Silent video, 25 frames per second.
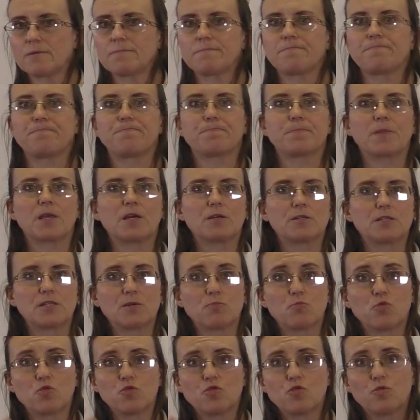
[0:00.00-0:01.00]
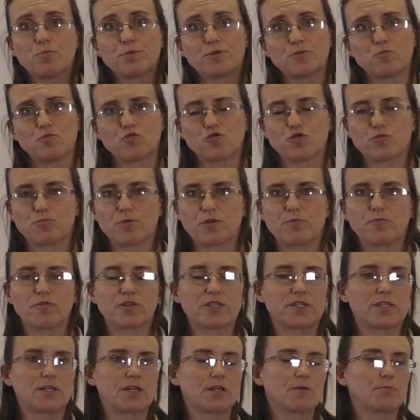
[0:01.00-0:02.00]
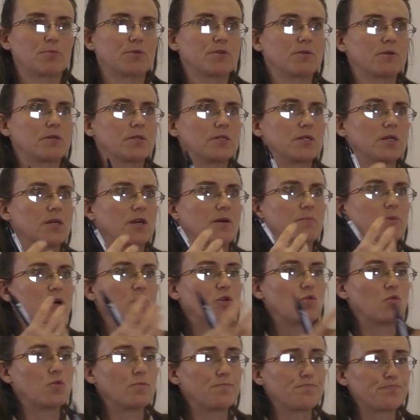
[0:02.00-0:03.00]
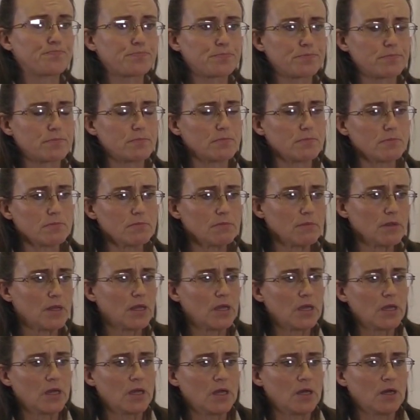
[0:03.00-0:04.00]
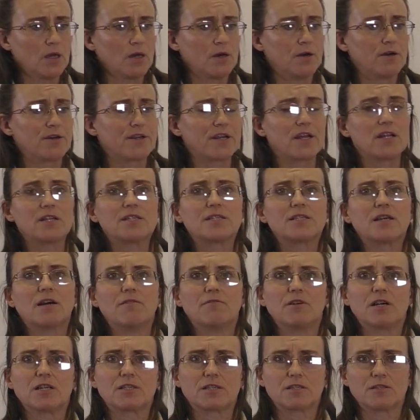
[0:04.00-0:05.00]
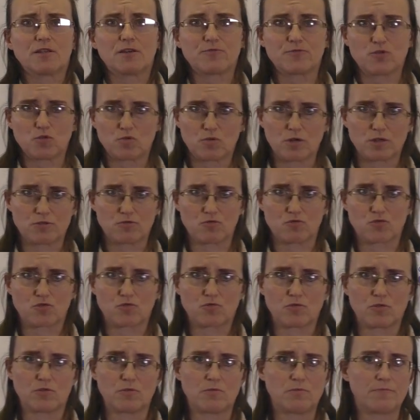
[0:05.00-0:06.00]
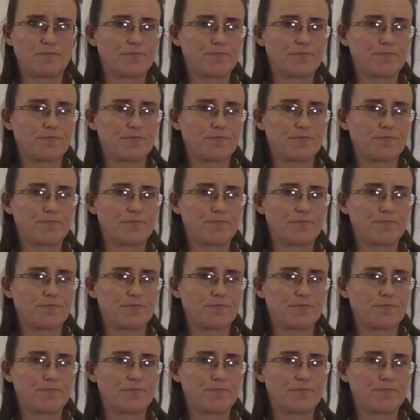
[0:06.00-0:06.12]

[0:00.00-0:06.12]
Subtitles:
then most likely it will not work, or it will work in the wrong way.